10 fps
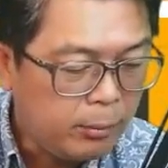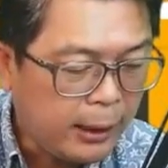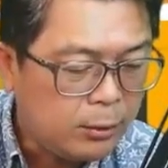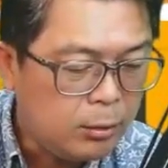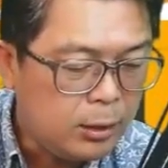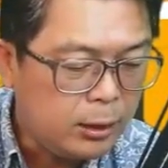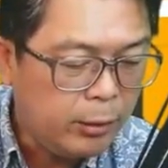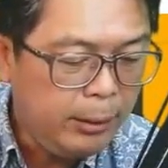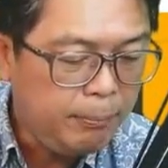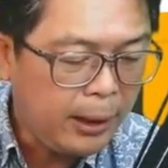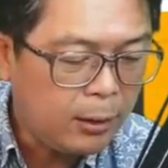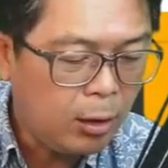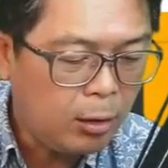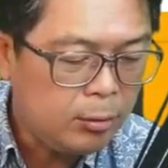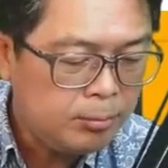Going back to the green
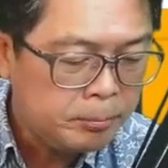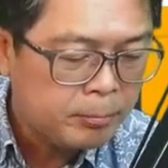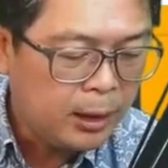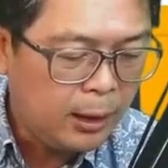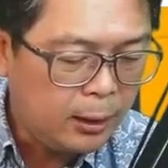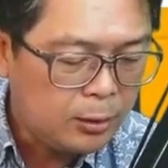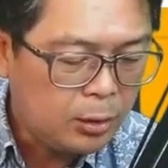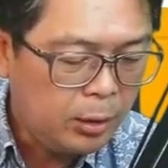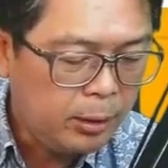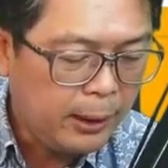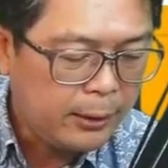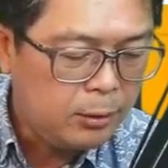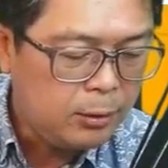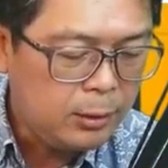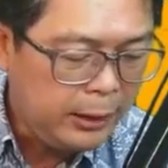Pentagon,
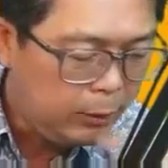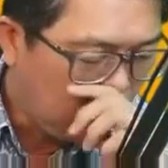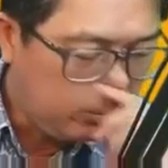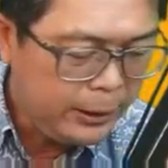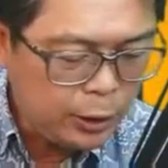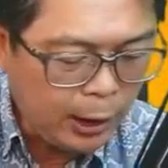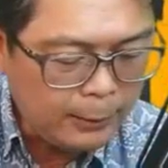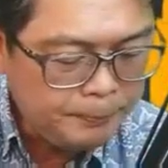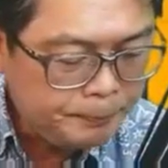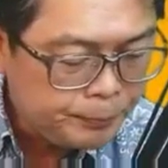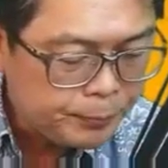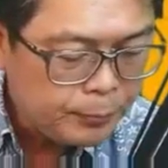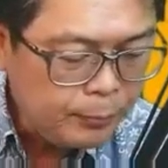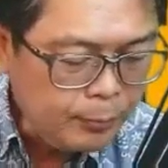going back to the Robie chart,